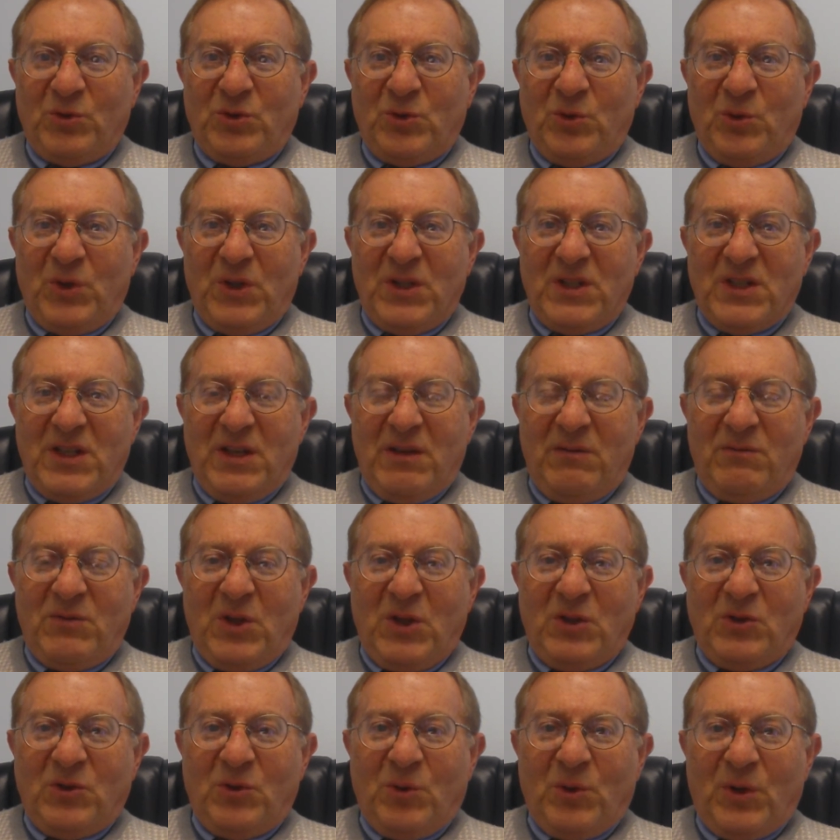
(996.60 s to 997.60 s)
receive
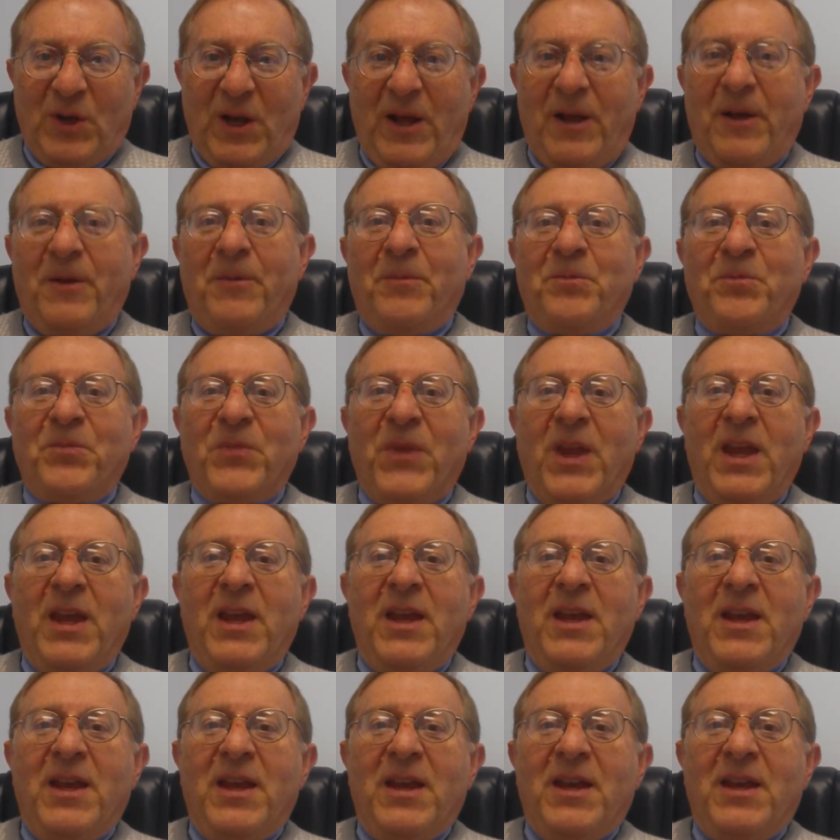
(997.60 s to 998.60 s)
the Torah.
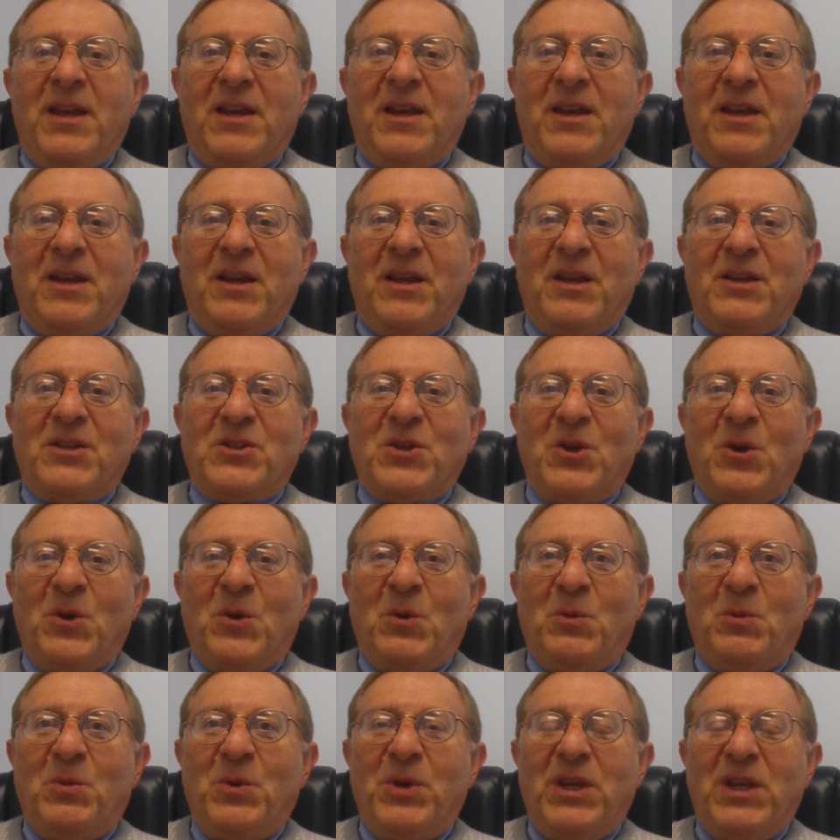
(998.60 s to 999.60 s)

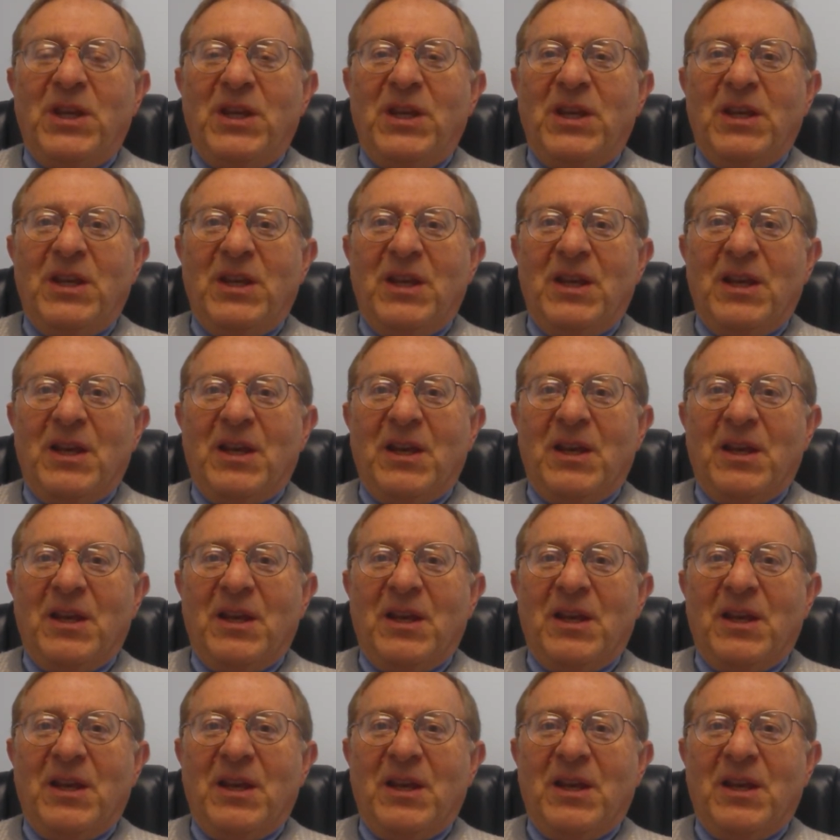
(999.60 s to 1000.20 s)
So we